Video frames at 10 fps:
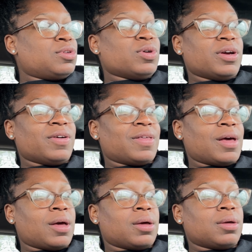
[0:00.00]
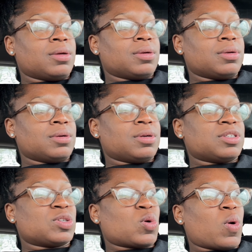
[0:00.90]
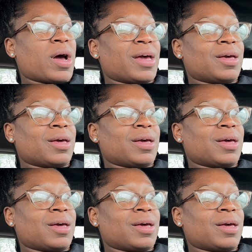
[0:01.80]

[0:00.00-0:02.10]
You hear that? It's quiet.